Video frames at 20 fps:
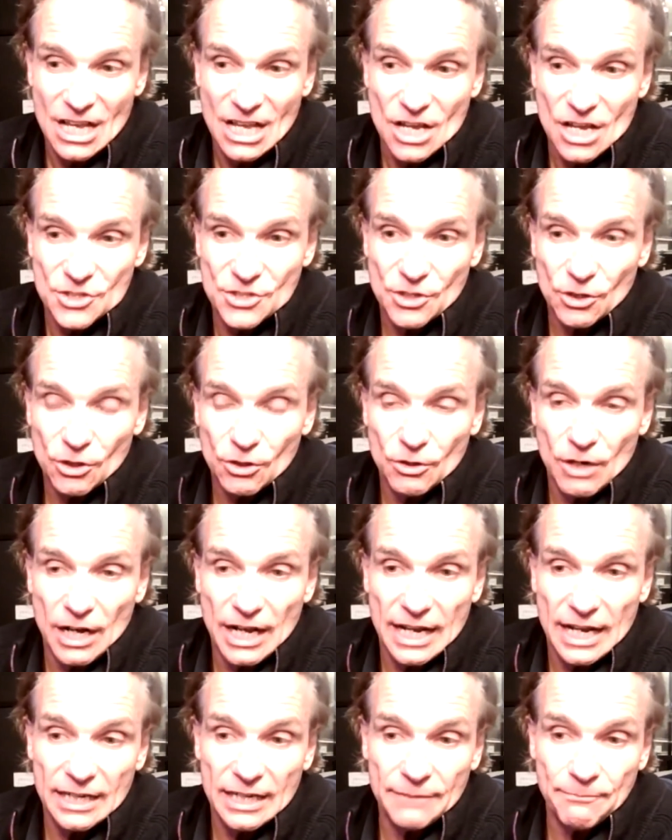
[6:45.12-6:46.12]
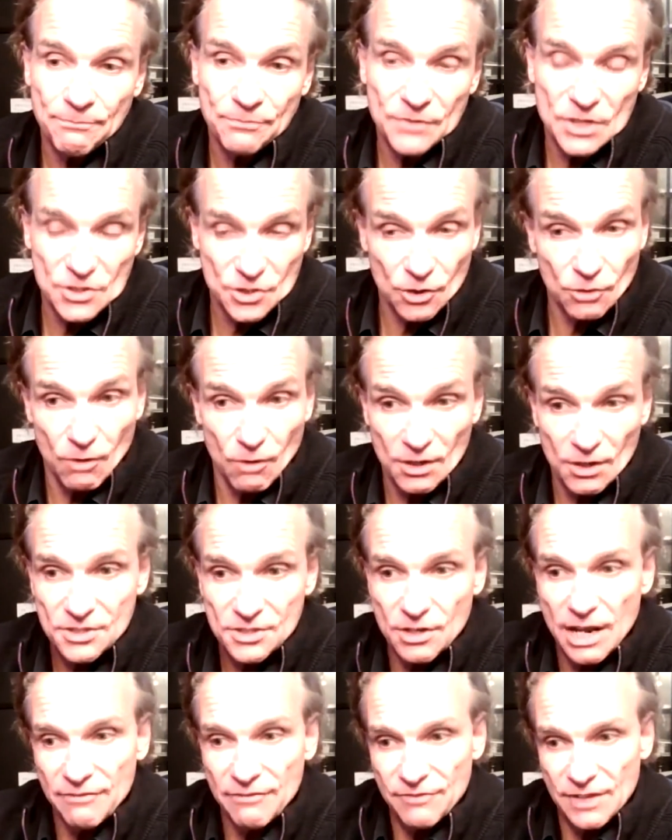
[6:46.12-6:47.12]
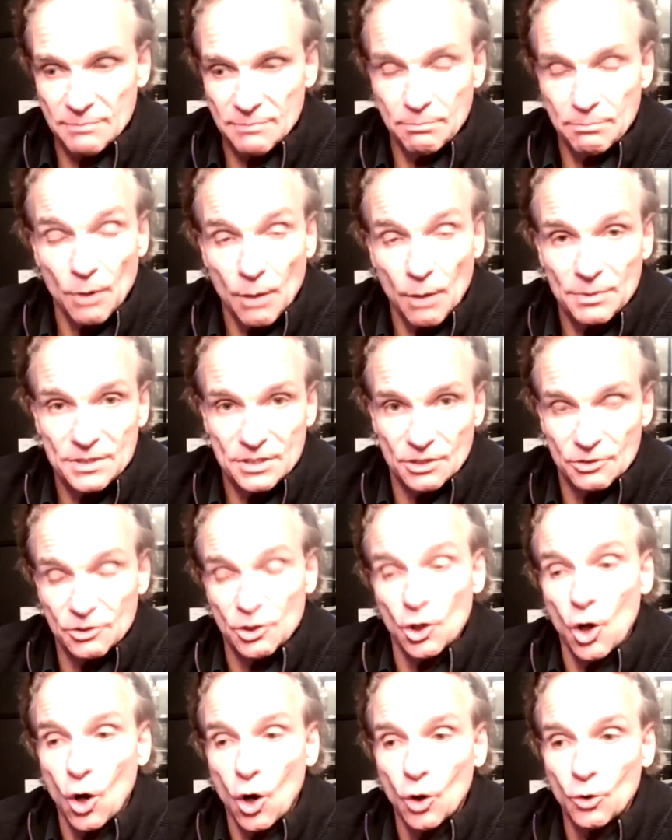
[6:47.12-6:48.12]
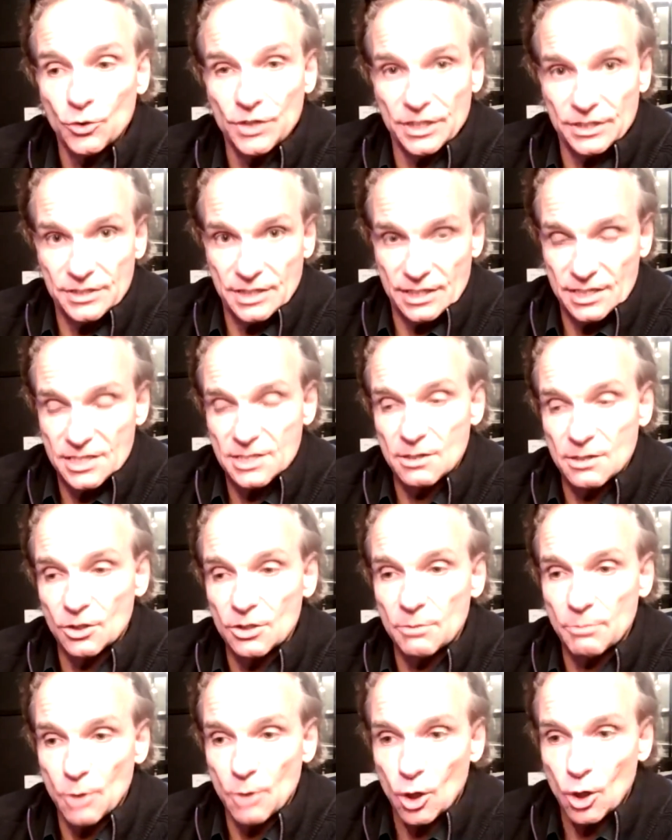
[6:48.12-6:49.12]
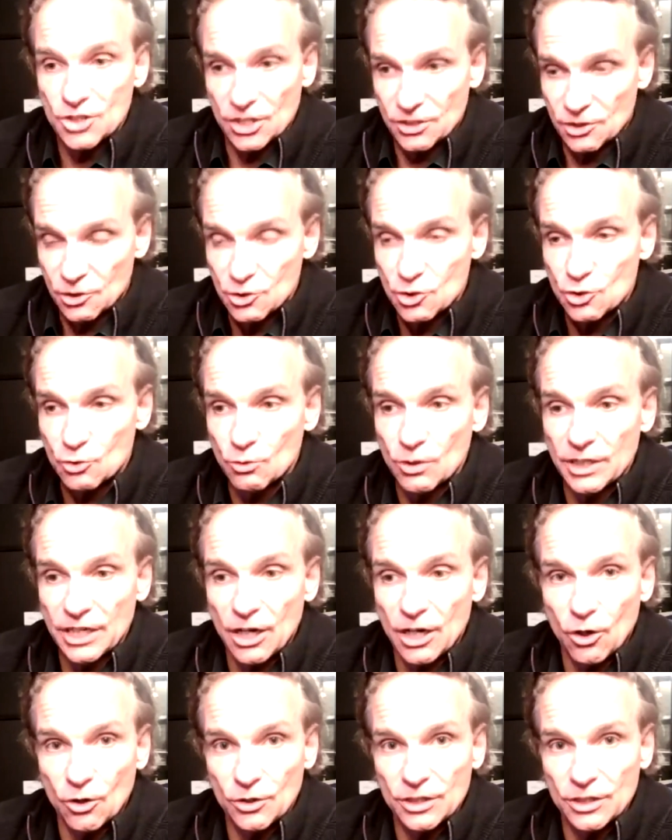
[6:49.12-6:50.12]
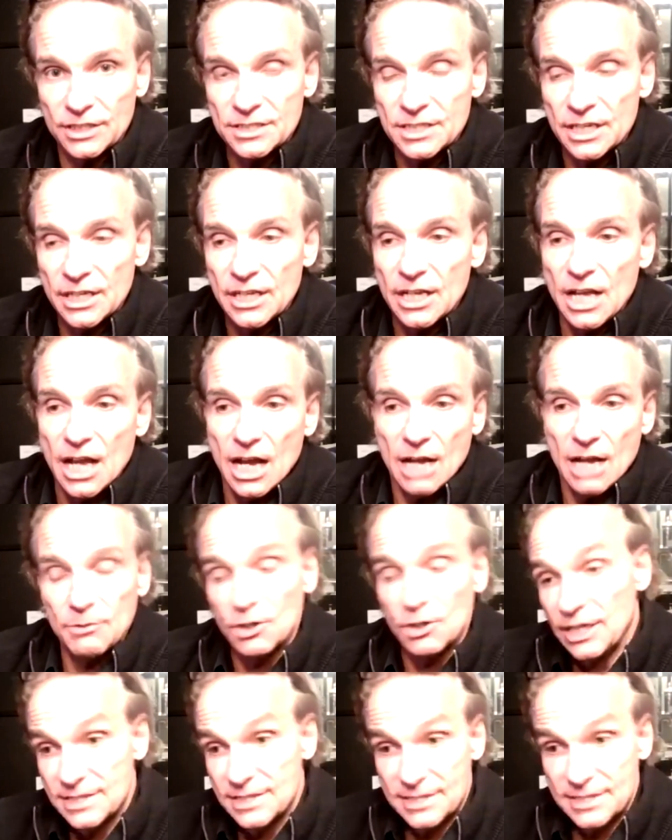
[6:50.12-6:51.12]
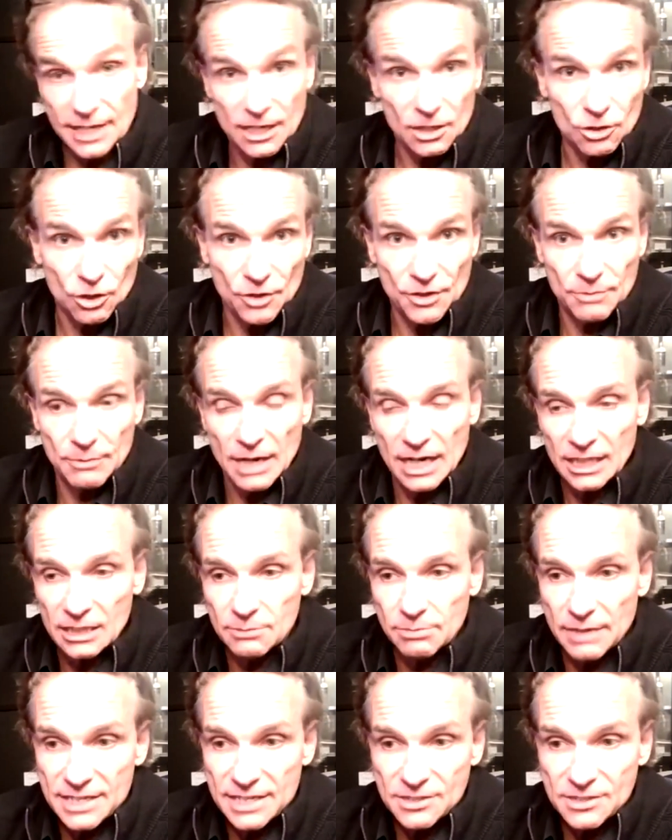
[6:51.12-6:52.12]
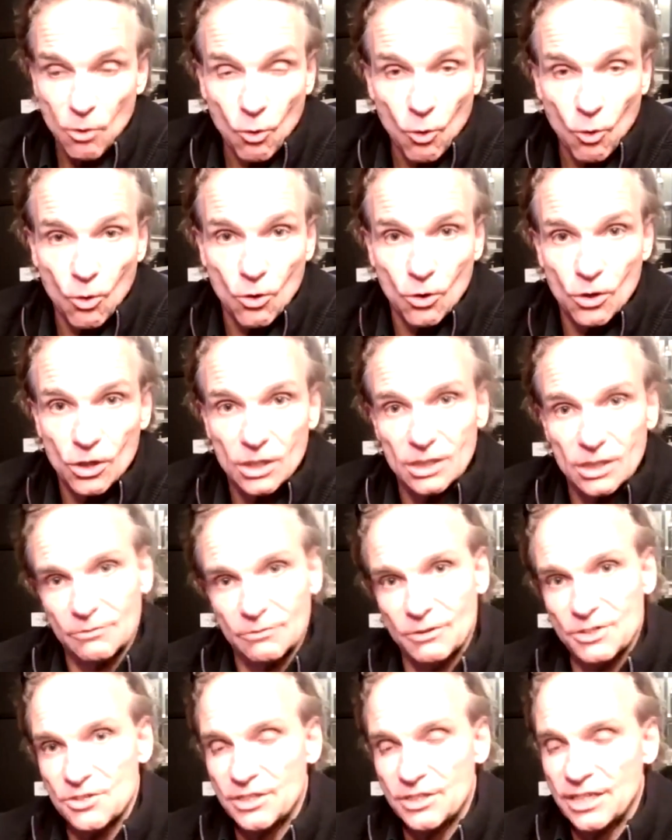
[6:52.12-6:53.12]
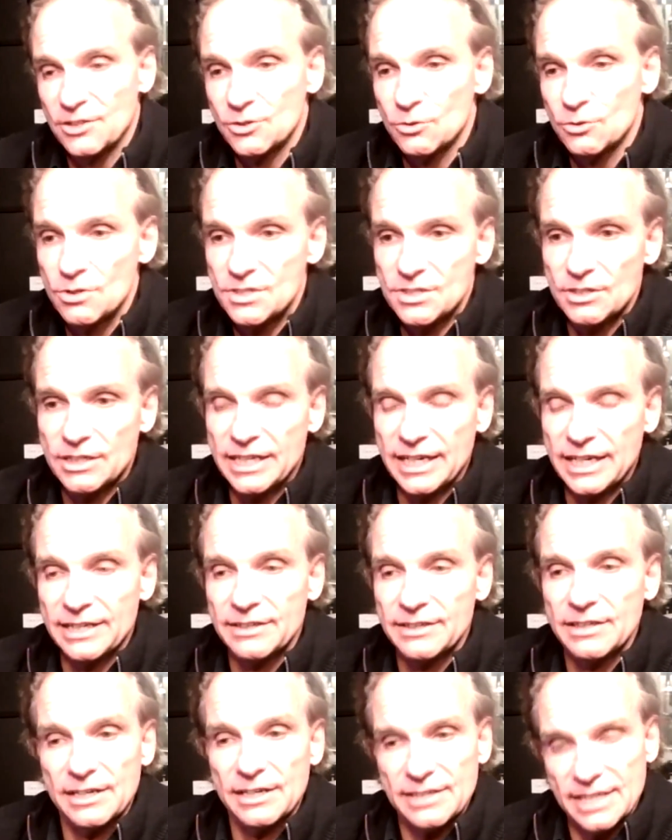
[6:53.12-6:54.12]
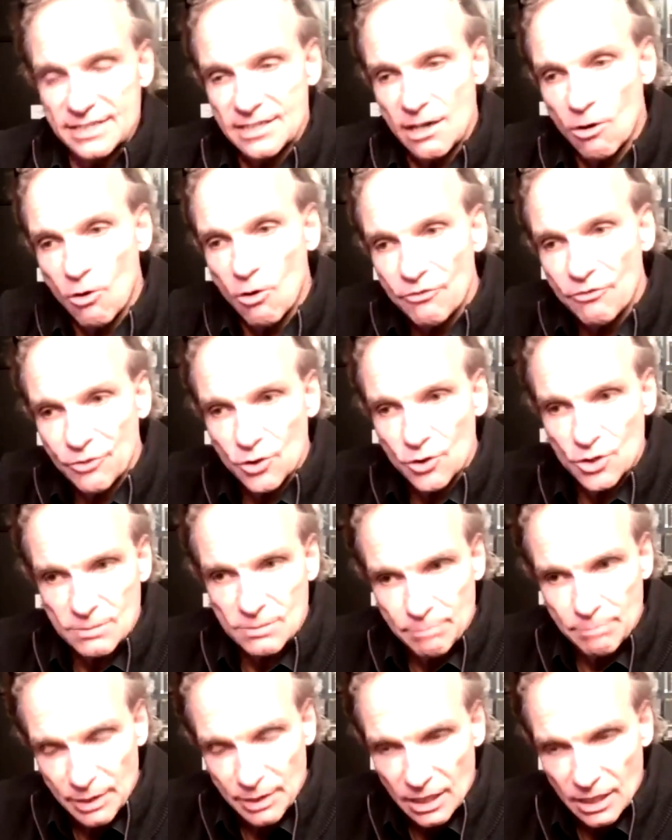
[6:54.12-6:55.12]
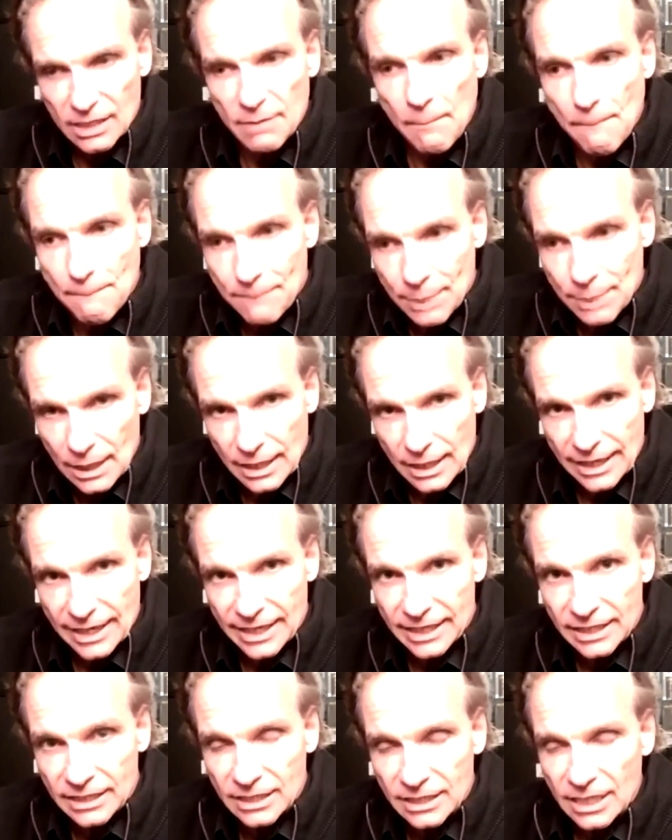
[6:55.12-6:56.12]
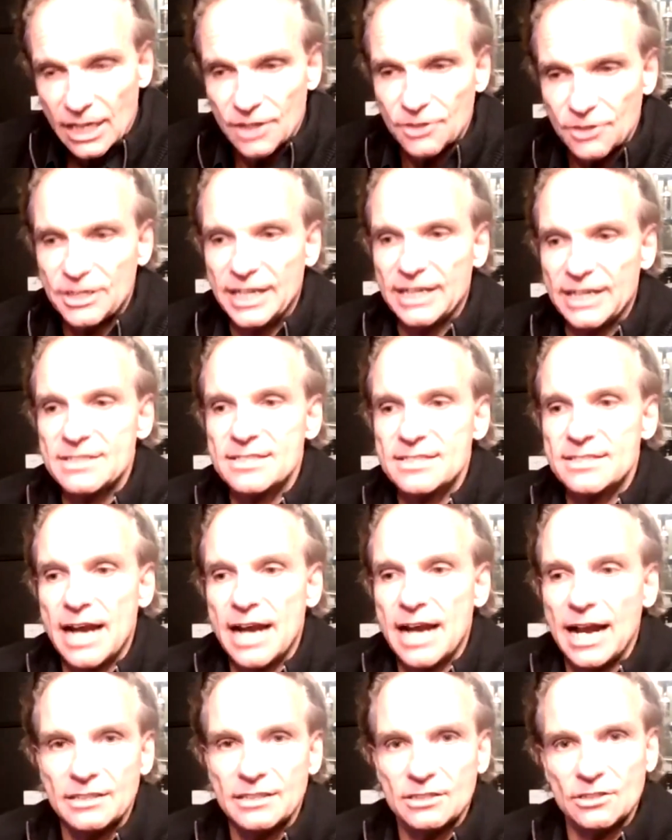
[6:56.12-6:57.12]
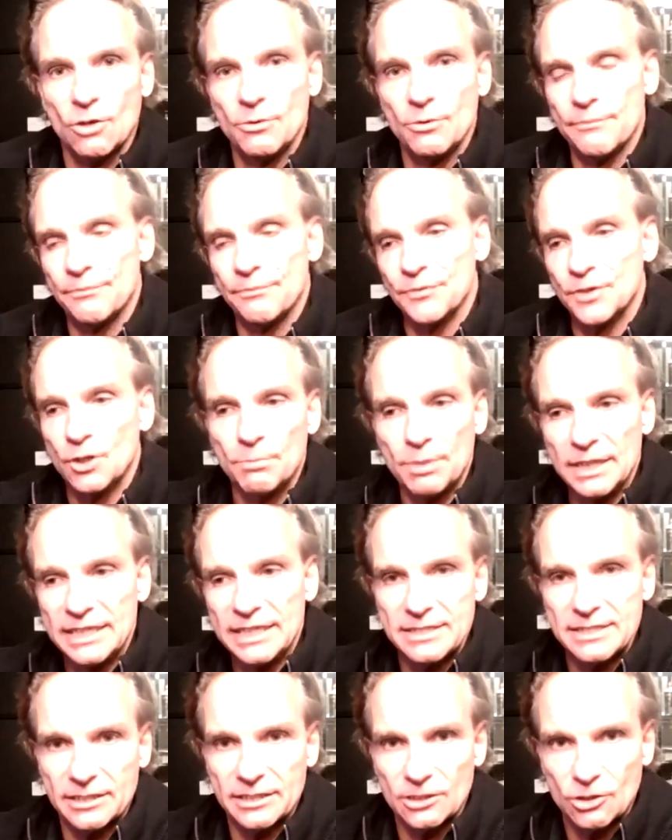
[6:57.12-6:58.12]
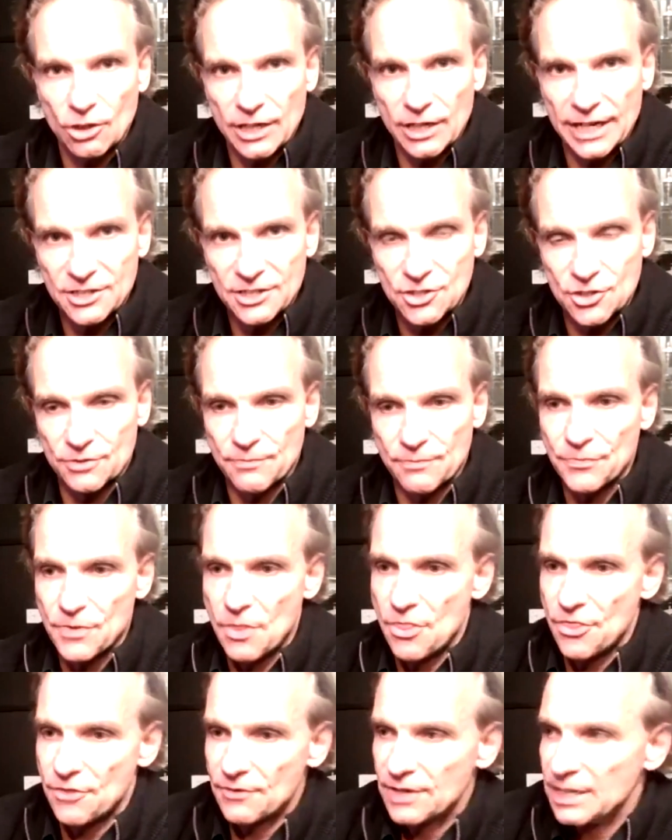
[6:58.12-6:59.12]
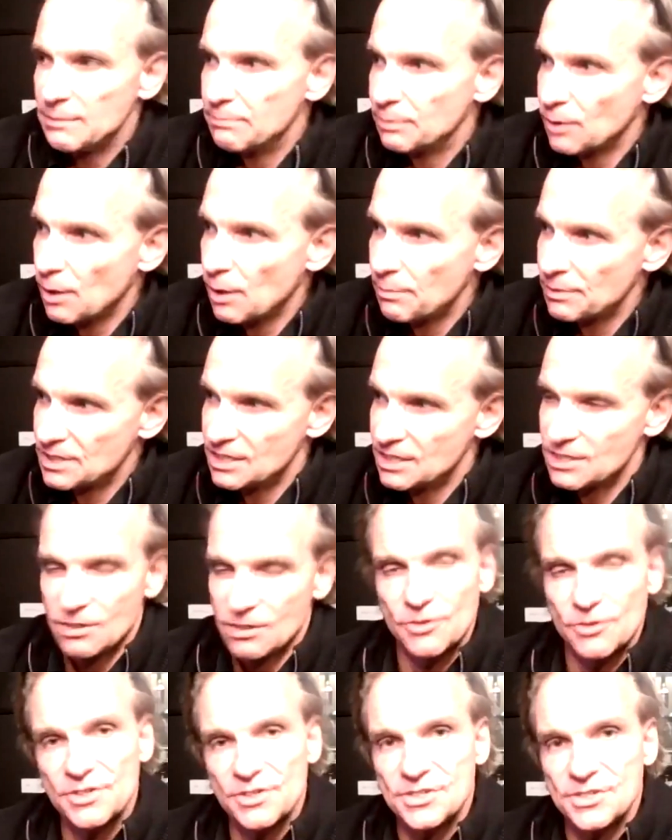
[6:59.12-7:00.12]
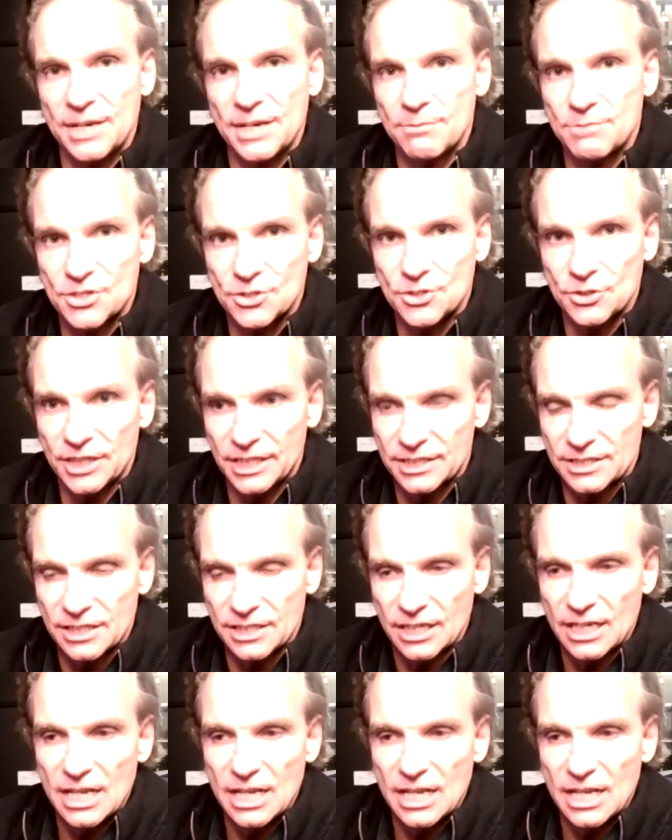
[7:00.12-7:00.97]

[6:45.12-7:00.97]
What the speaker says: So, so once you have that property and you own it and it's on the blockchain, you truly own it, you can sell it on the marketplace, or what you can do is you can, and that's our first pillar, play, you can start completing a collection, 3 properties on the same street.